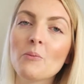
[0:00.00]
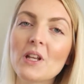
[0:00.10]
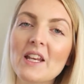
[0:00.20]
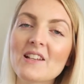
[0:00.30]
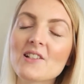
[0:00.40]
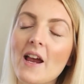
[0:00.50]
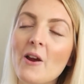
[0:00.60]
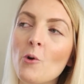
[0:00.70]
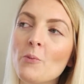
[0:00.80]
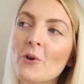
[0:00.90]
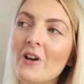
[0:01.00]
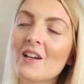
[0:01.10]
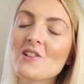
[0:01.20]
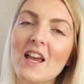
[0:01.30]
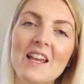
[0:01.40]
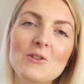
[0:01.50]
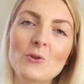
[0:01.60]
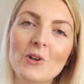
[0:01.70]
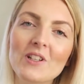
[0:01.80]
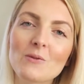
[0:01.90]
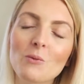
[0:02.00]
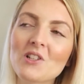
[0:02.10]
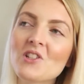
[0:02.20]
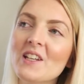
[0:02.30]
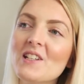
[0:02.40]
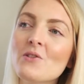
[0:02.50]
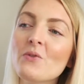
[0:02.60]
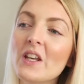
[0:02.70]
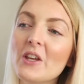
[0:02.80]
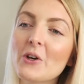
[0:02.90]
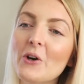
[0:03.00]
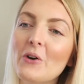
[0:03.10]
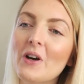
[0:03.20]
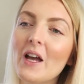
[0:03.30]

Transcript: But yes, I hope you guys enjoyed watching this video.